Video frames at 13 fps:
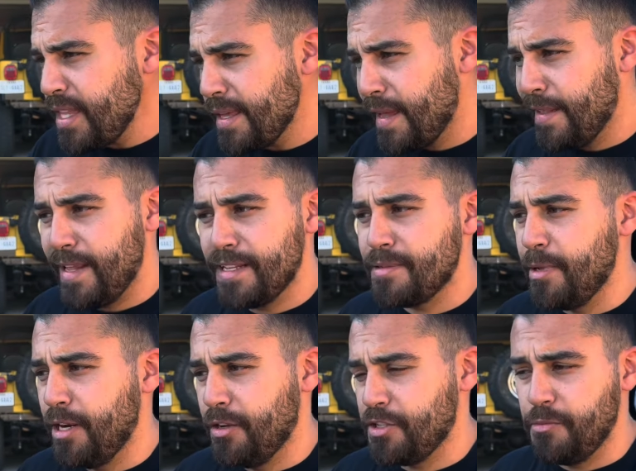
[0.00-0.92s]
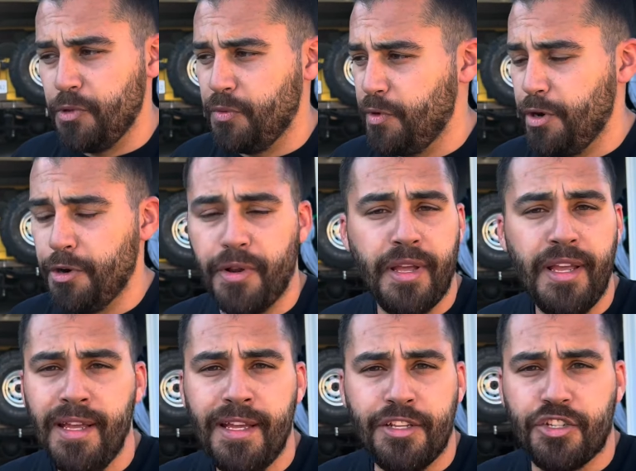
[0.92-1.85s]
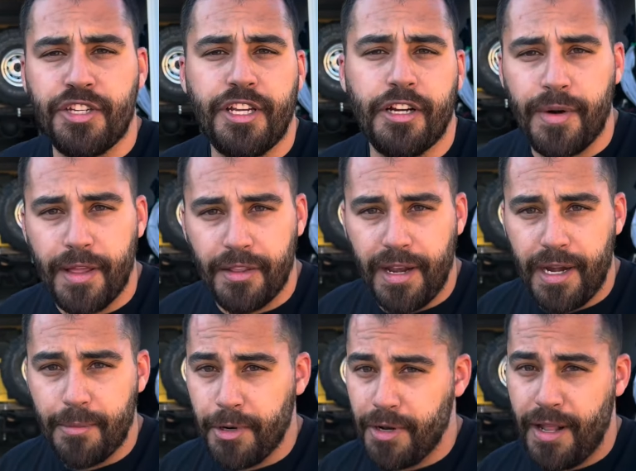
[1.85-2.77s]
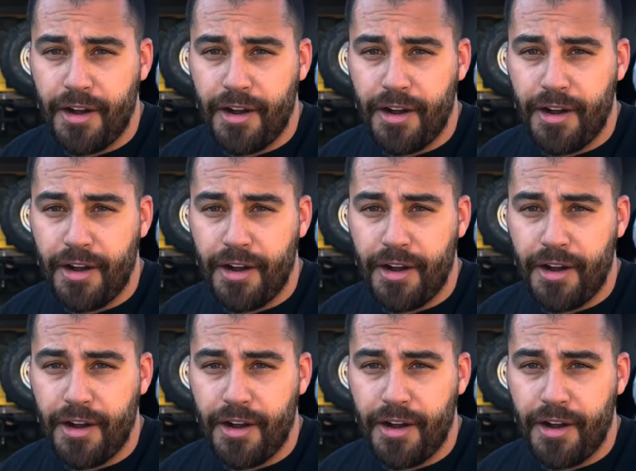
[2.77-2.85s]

and that's been on smooth road just here around the neighborhood.